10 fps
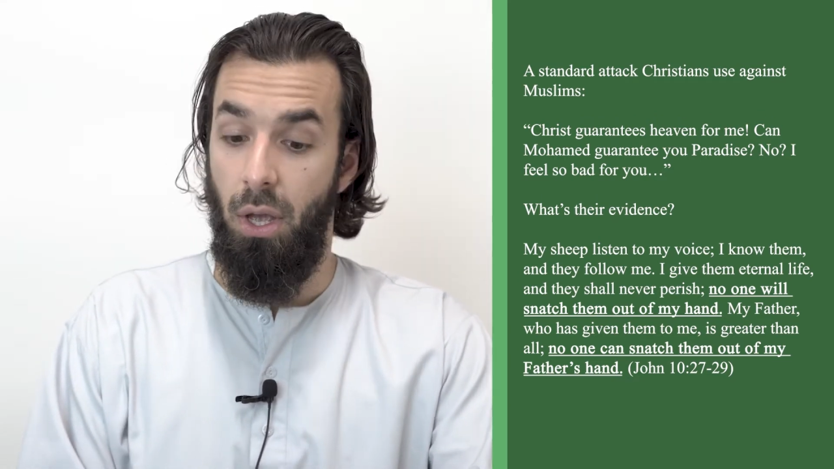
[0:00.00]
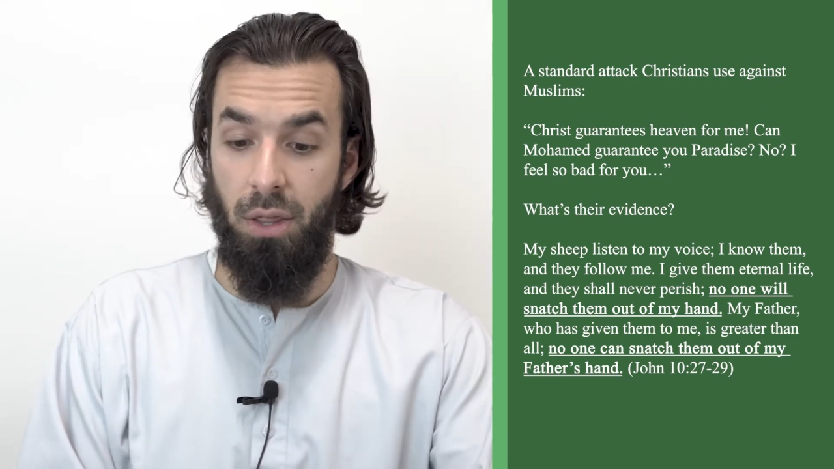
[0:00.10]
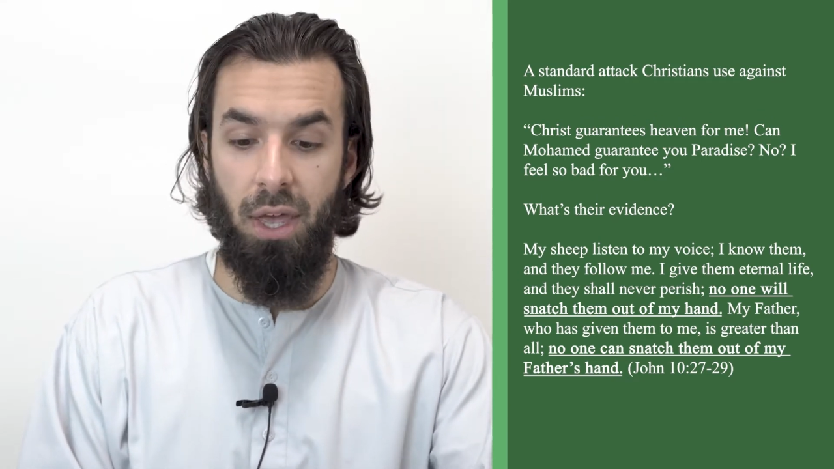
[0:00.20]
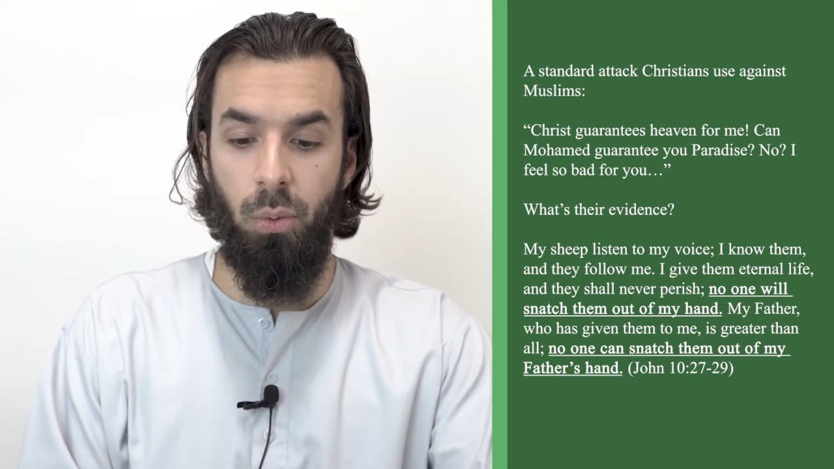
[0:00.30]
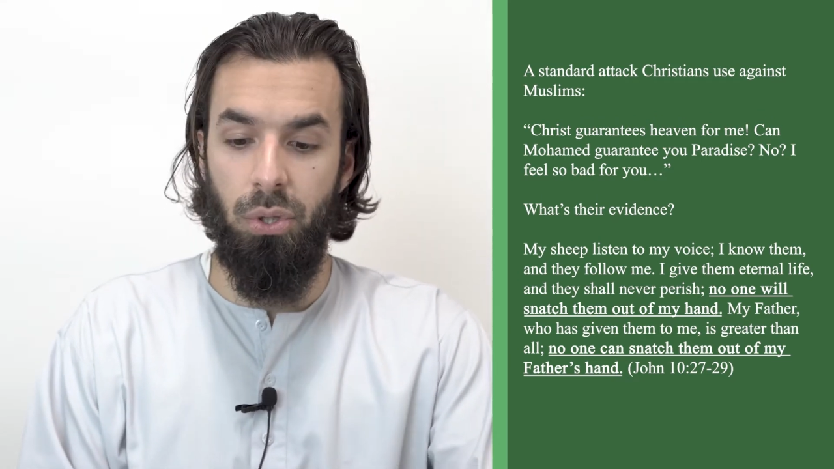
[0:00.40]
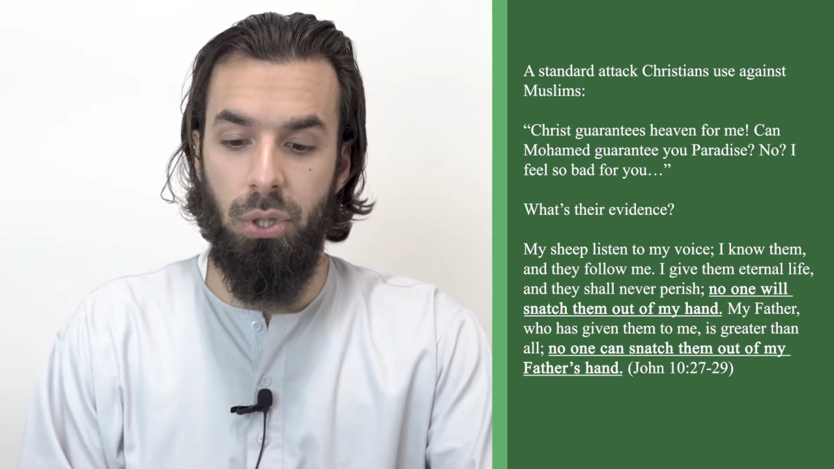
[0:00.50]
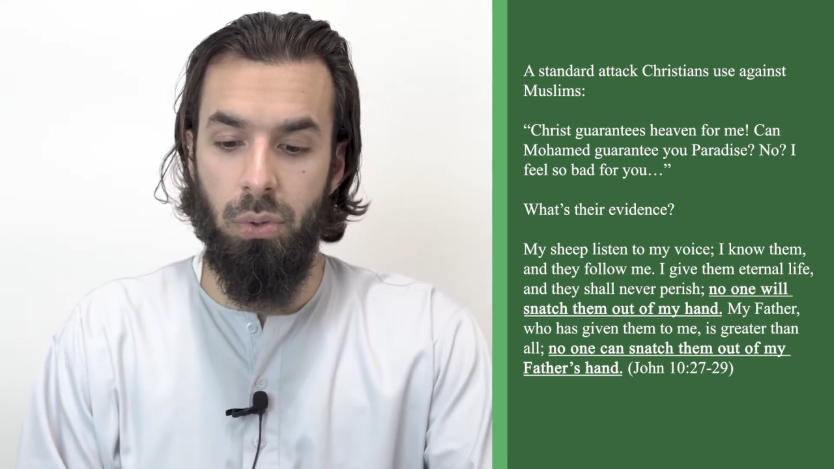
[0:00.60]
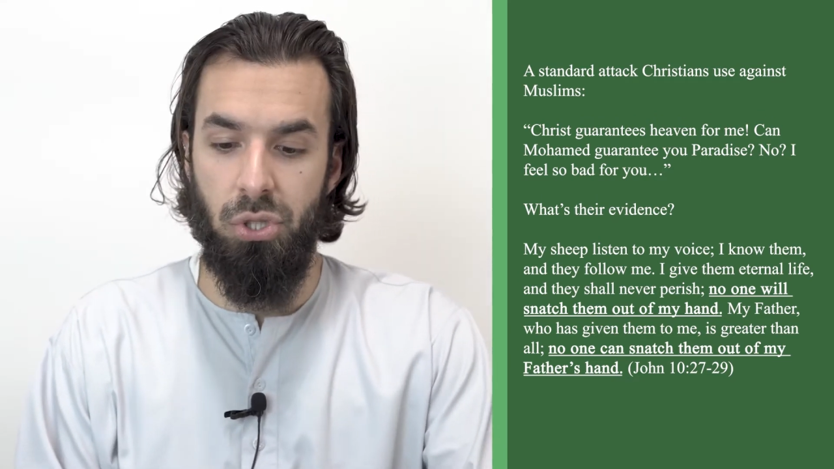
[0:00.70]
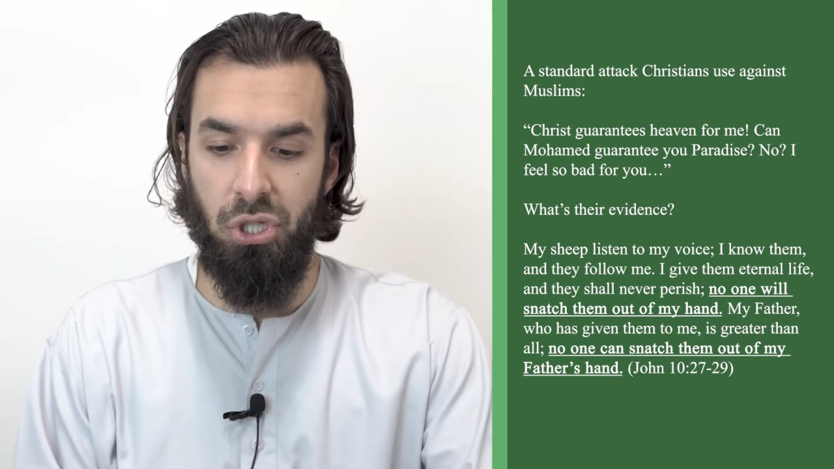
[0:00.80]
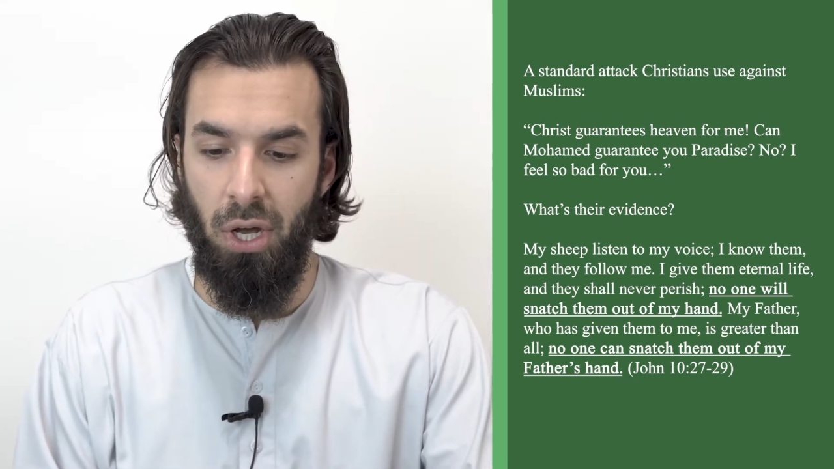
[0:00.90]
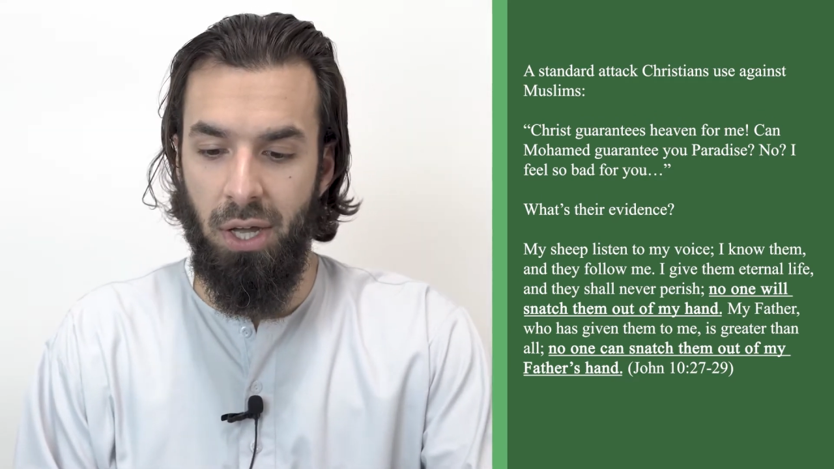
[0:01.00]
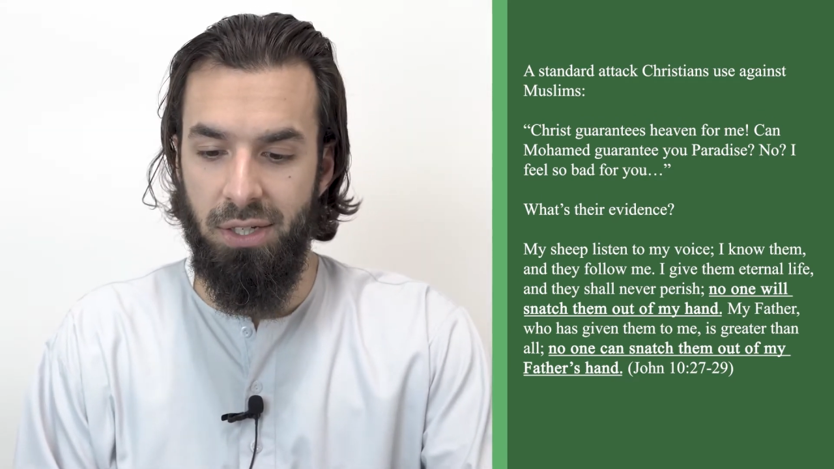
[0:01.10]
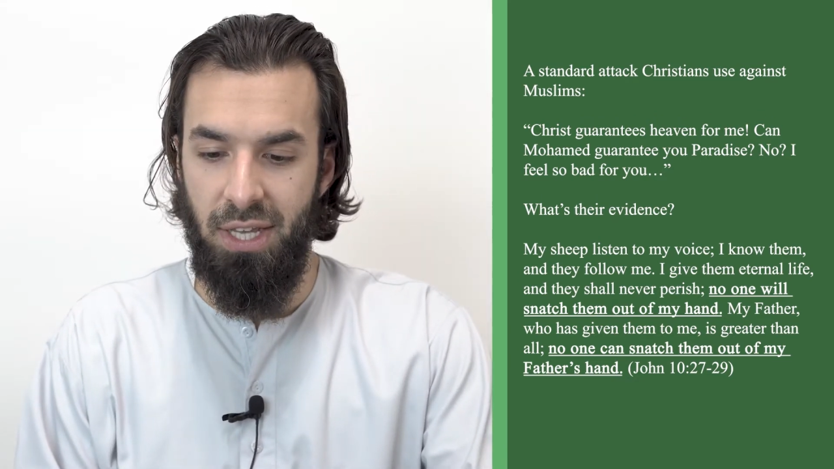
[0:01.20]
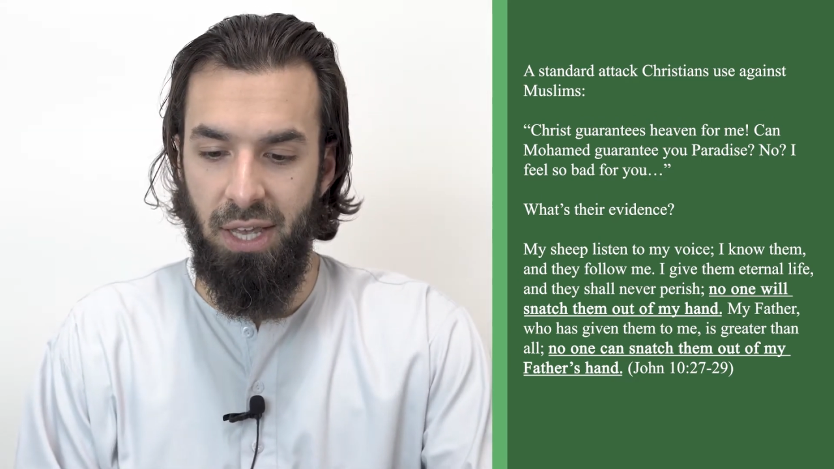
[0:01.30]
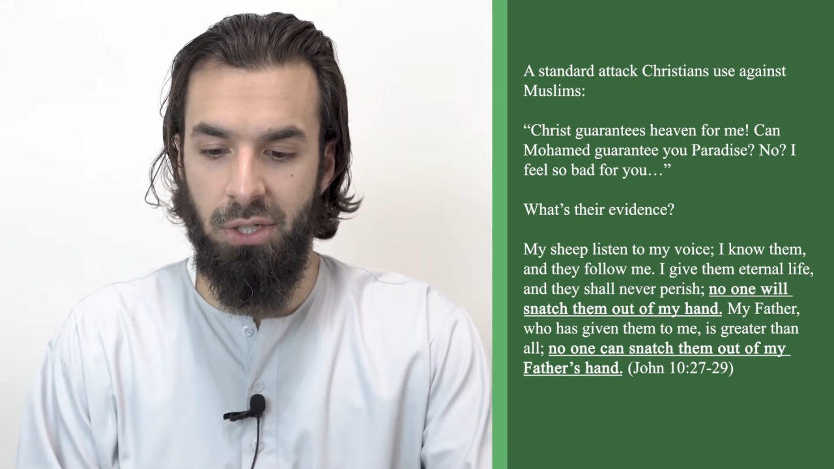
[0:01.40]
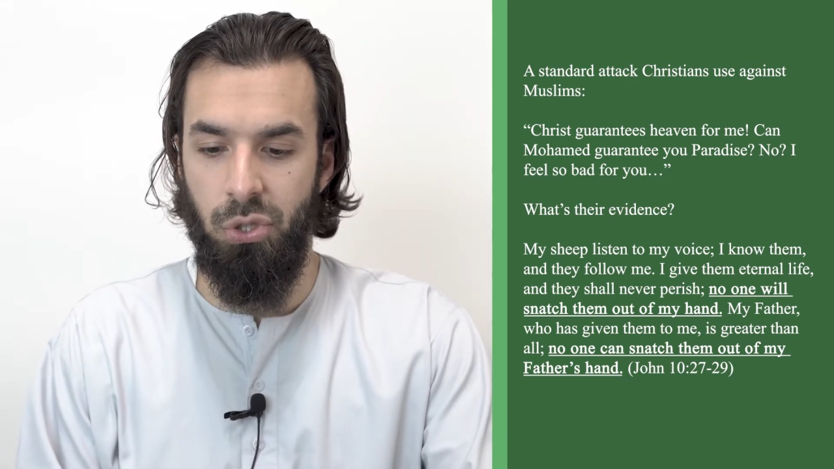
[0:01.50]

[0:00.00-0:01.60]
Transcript: They will use John 10,